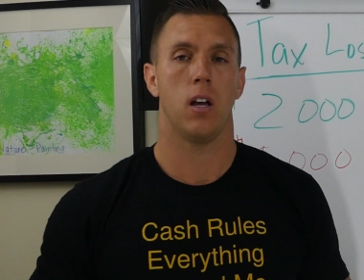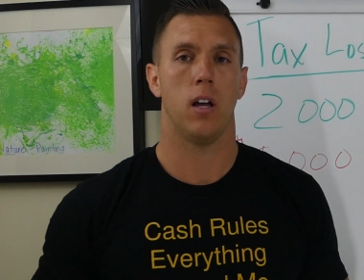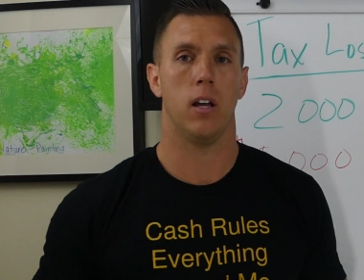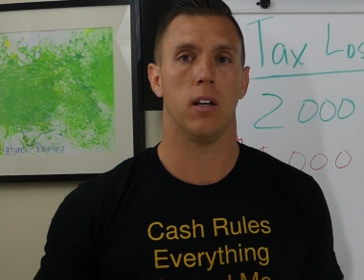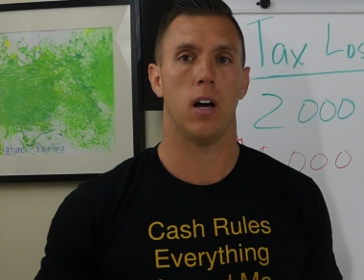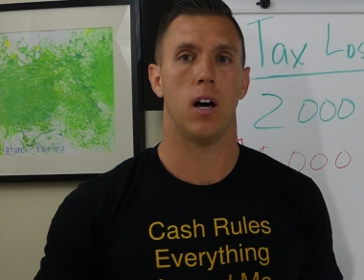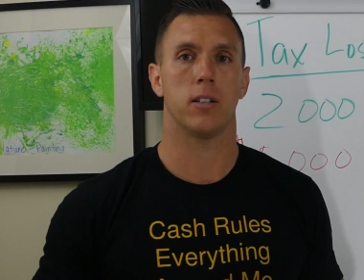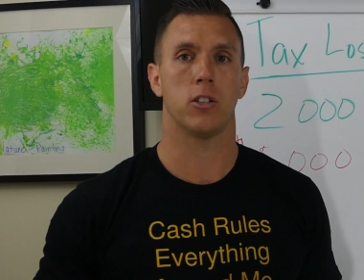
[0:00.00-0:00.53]

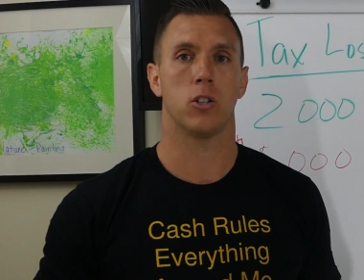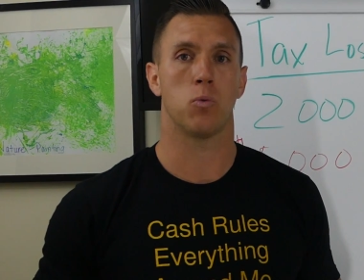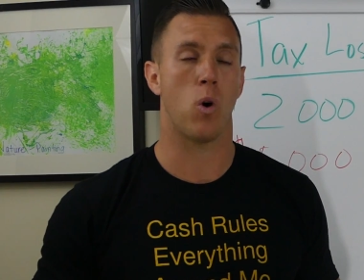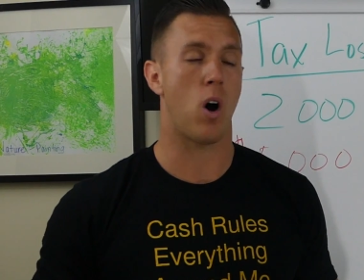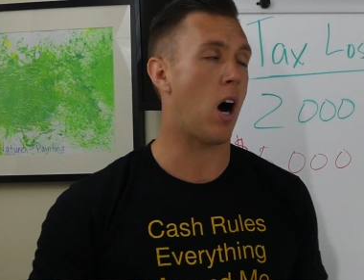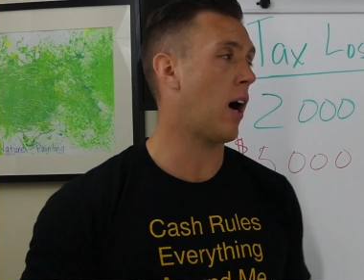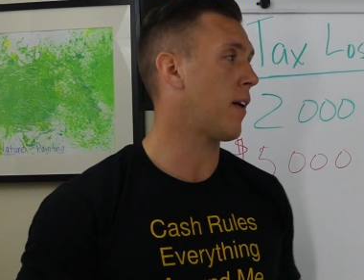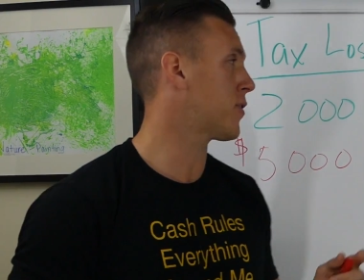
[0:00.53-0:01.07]
in losses
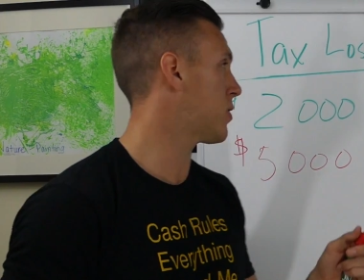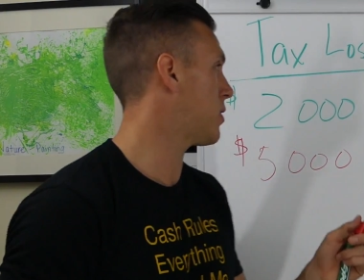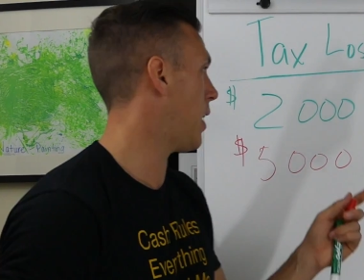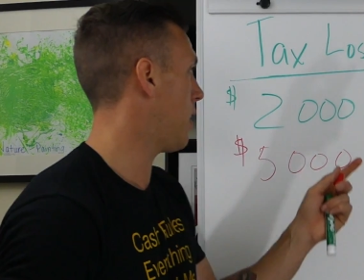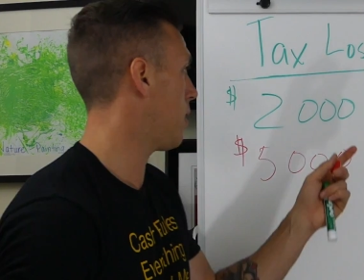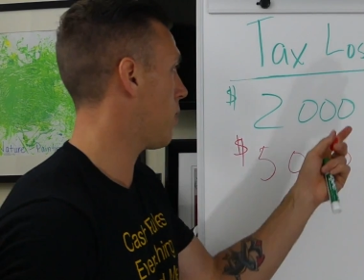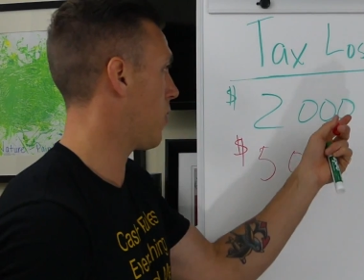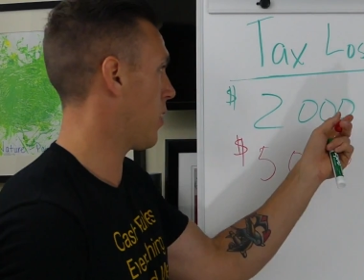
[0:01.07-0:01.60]
will
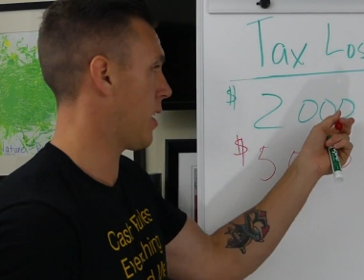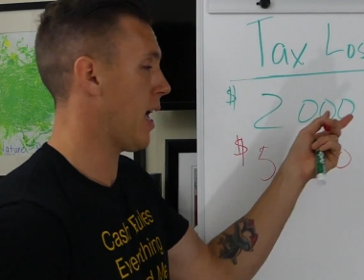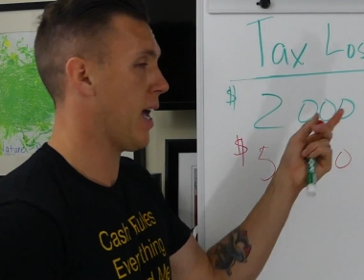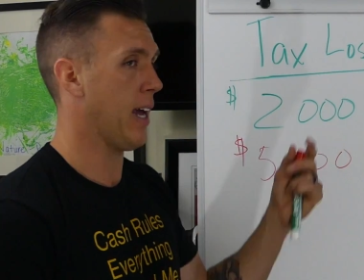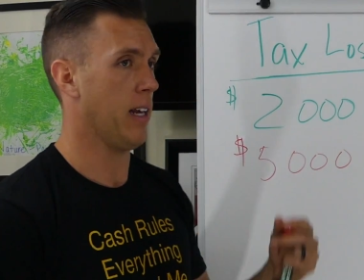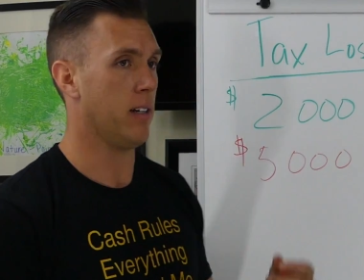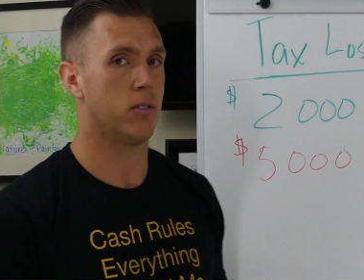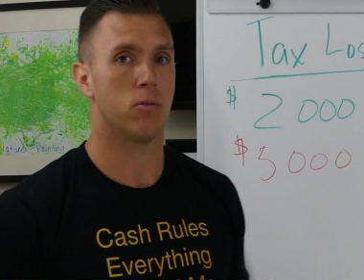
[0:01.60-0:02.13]
offset the
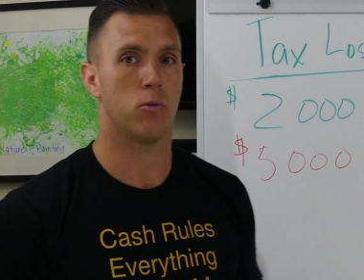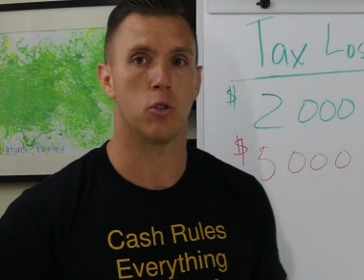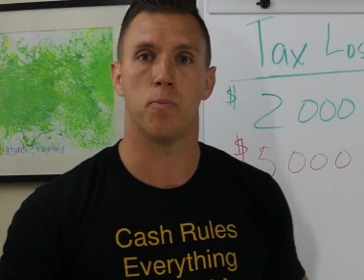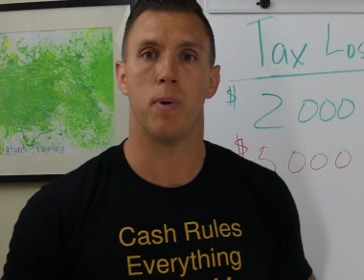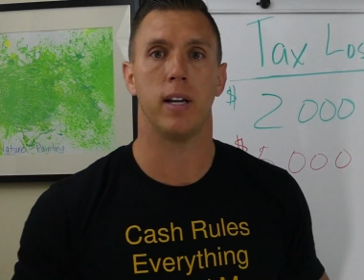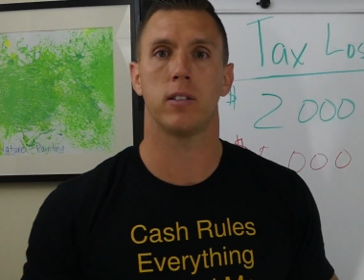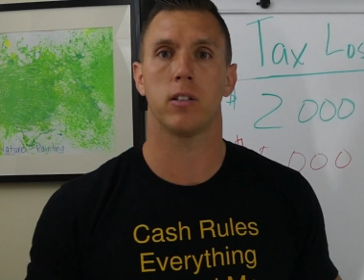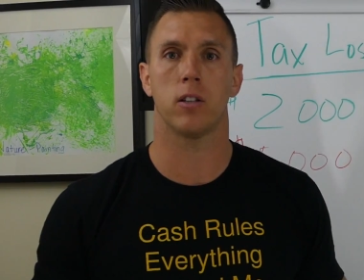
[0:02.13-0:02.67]
gains, which
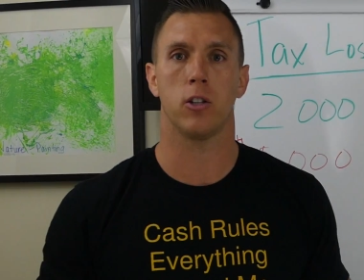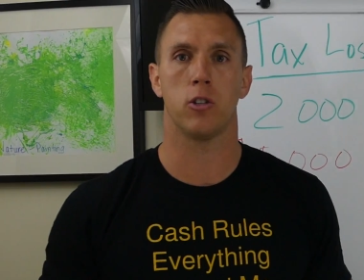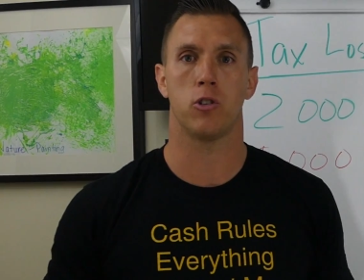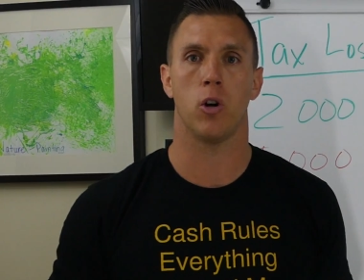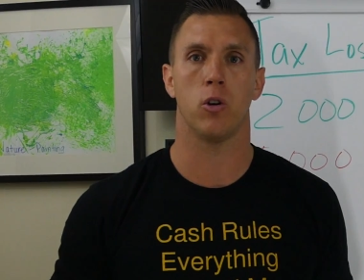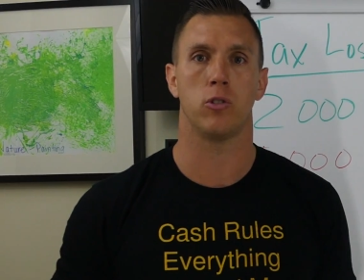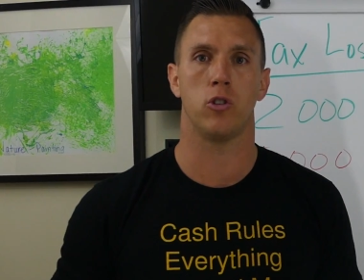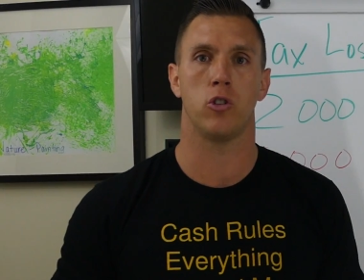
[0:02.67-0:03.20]
basically
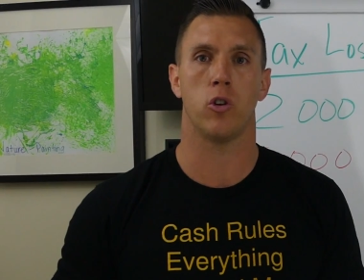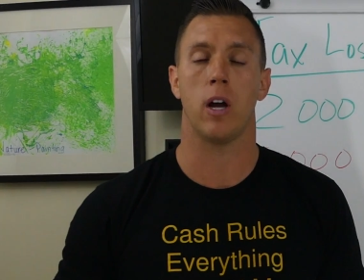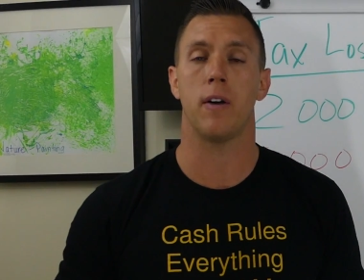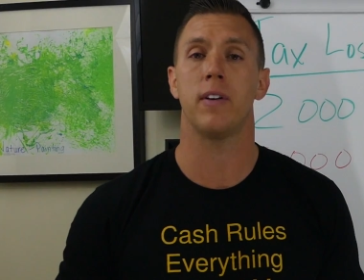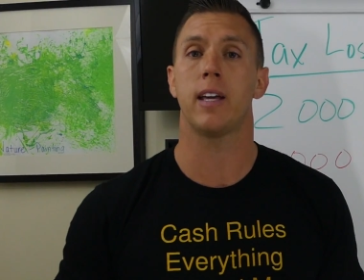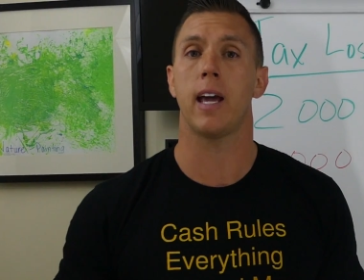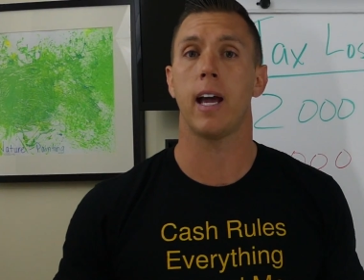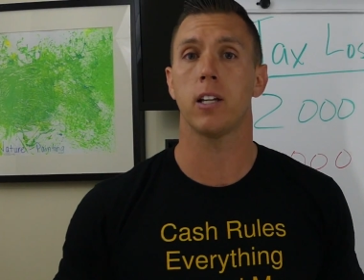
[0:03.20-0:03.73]
shows that you don't have
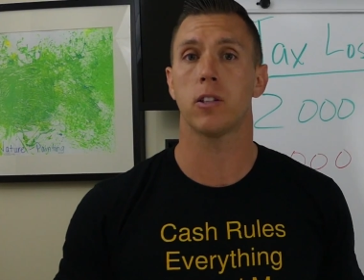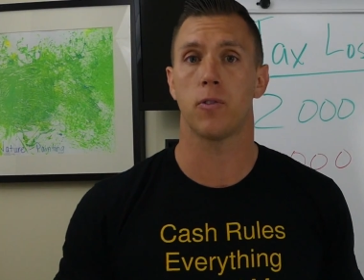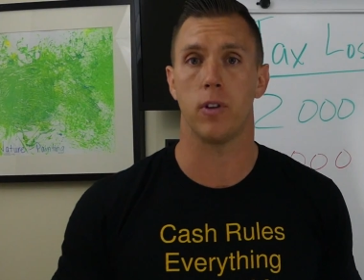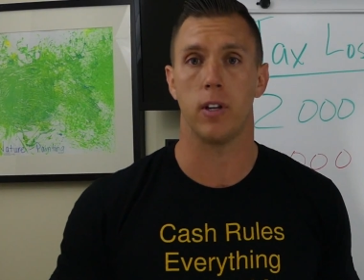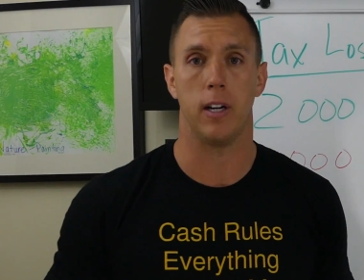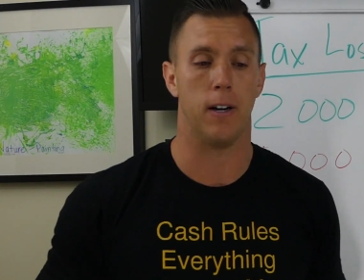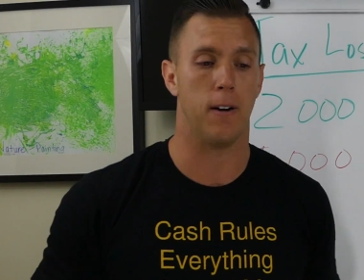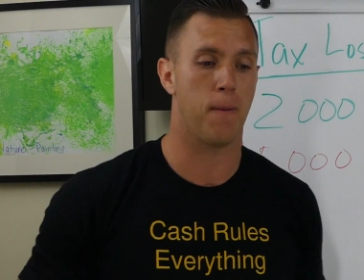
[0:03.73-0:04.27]
any gains for
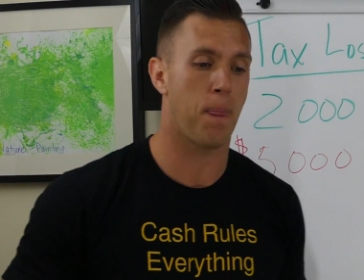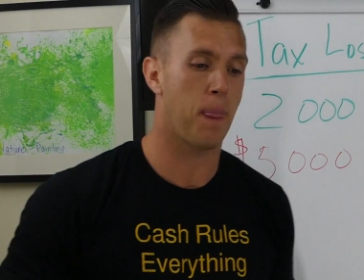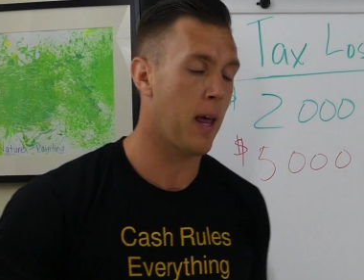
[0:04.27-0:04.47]
the year.